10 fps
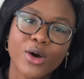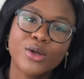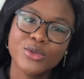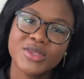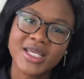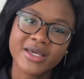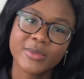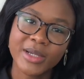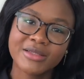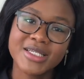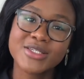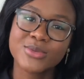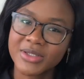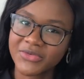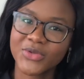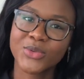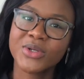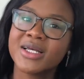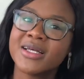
all you think about is review,